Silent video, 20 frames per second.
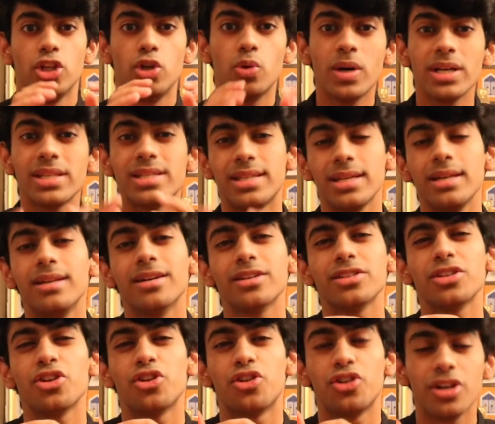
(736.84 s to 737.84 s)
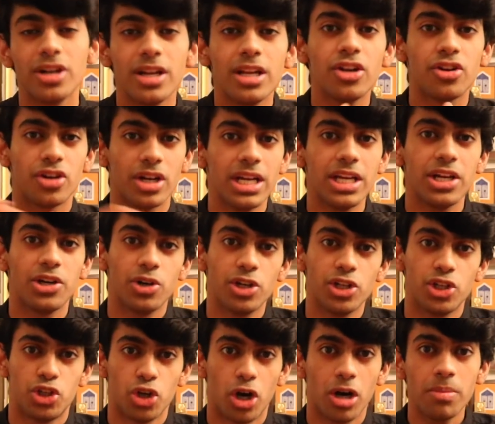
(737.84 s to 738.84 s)
USC does a really, really
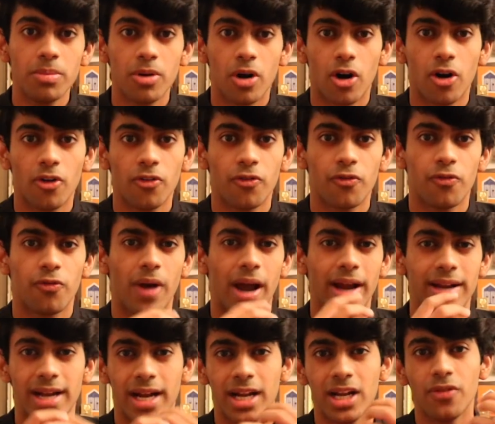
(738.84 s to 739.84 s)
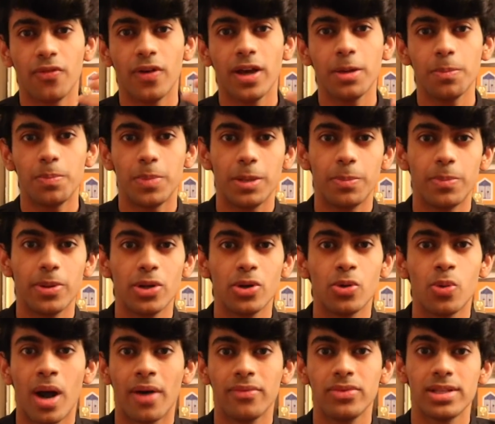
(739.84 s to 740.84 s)
good job of identifying people
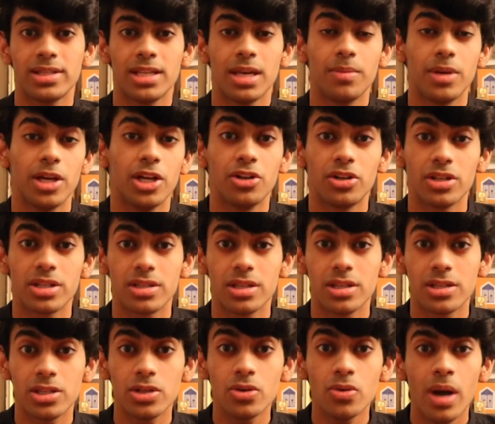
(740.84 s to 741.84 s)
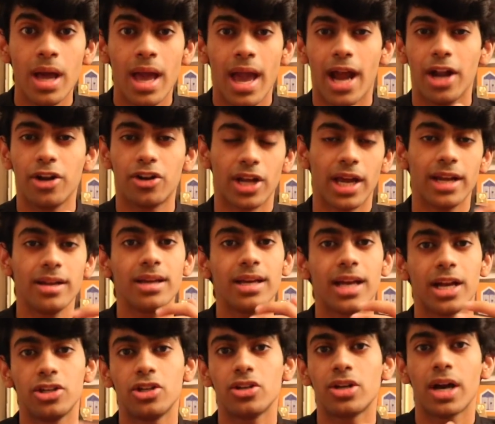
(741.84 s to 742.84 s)
who have the same interests as you and trying to
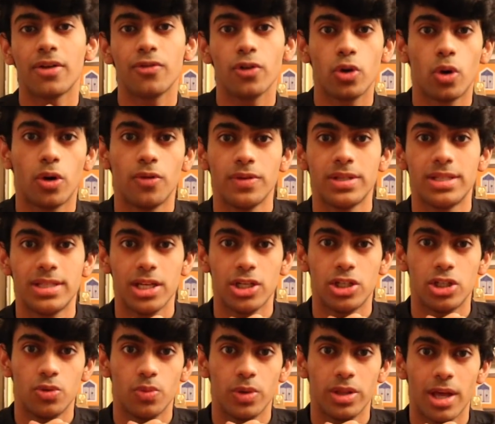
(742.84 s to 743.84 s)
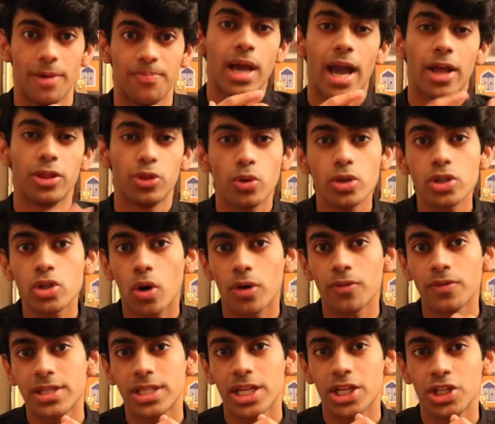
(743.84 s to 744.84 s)
get you to have a conversation with them. And those
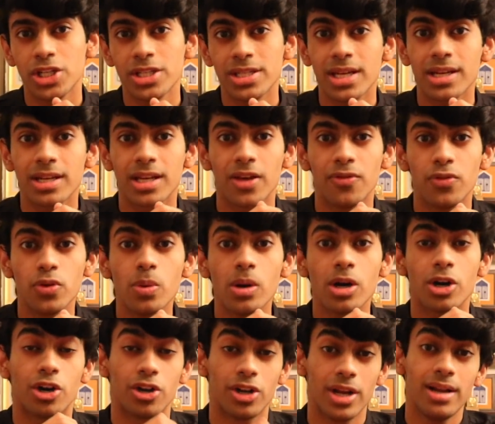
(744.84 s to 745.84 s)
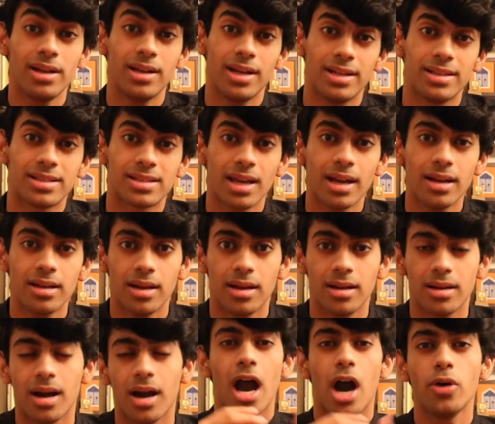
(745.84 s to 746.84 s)
conversations can give you a great insight
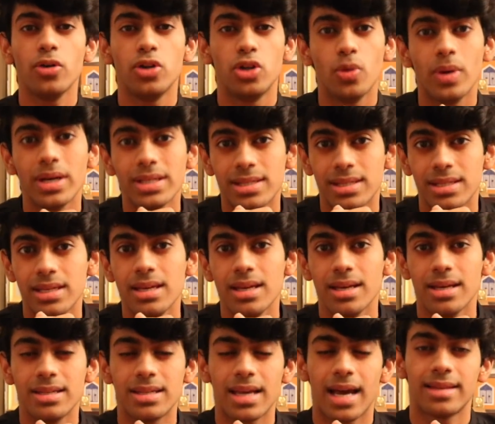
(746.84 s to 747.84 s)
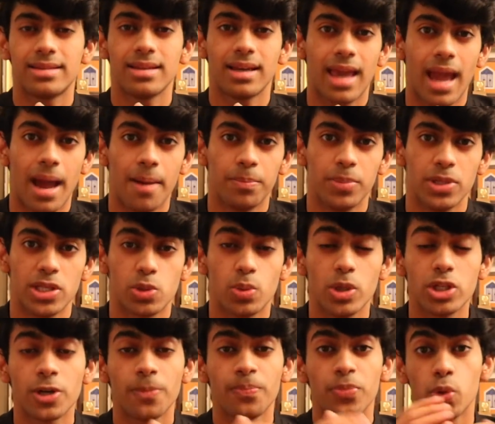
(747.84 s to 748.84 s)
into how USC is as a campus,
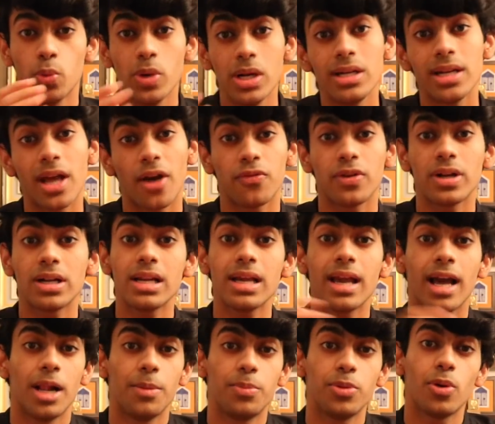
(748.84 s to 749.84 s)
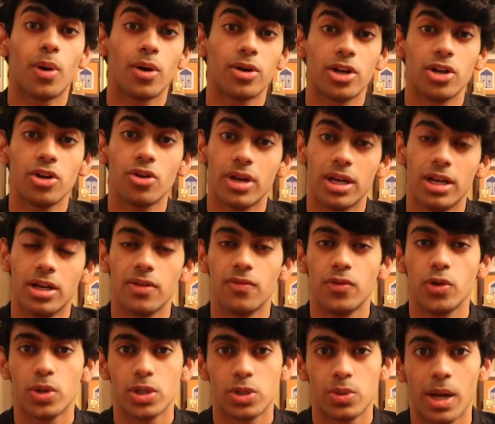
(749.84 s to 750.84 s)
which will definitely help you out in your
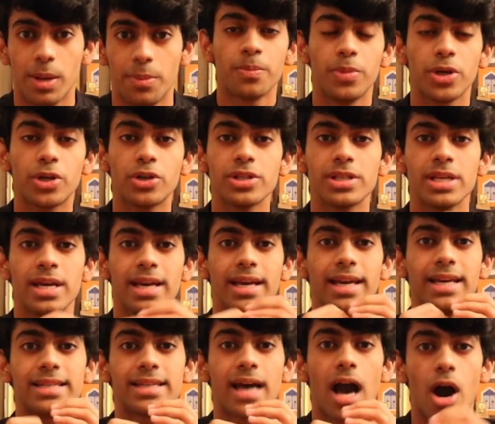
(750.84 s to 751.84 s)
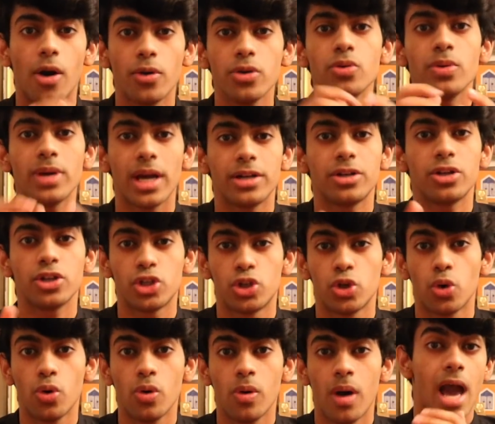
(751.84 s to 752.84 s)
interview as well, because it's how you get to
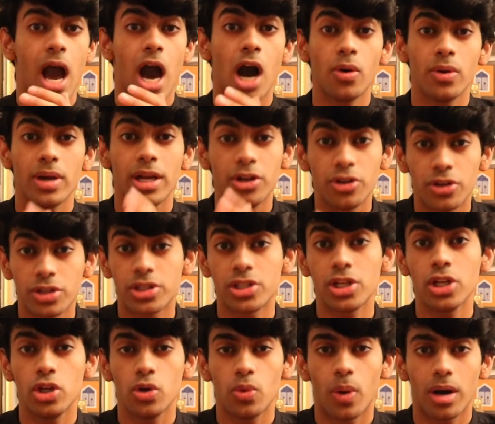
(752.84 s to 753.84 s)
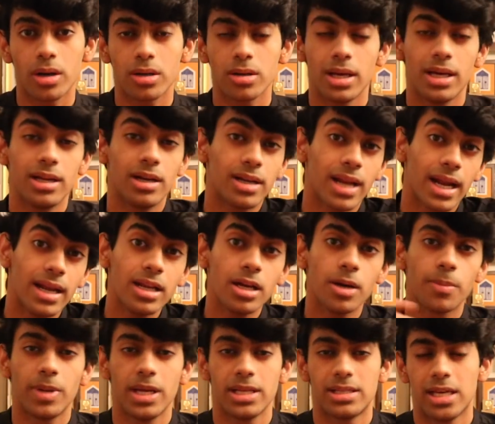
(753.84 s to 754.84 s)
show how interested you are in attending
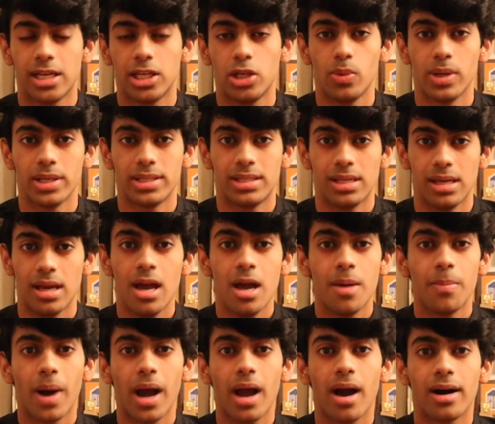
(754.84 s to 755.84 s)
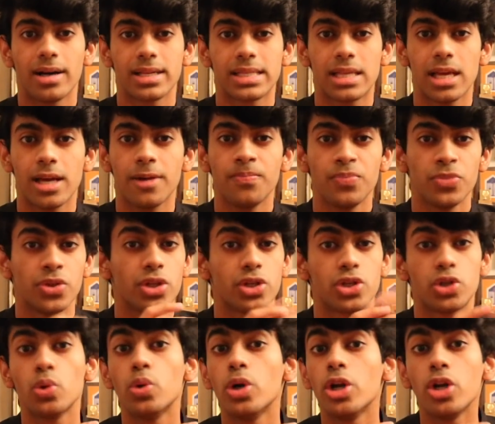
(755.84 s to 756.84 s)
a place like USC by asking the
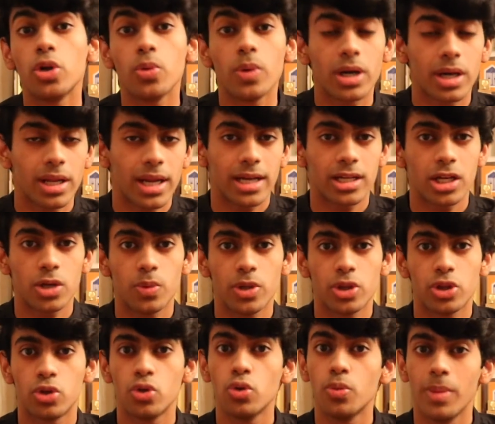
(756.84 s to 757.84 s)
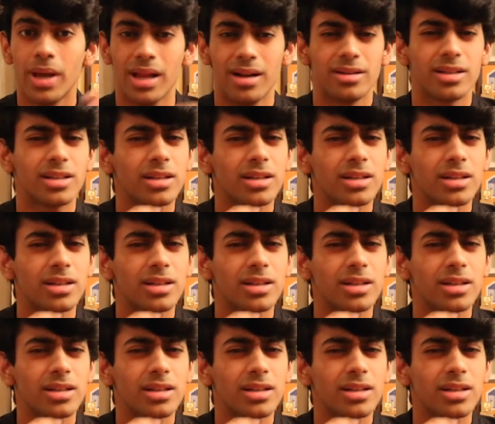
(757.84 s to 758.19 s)
student you were connected with through mail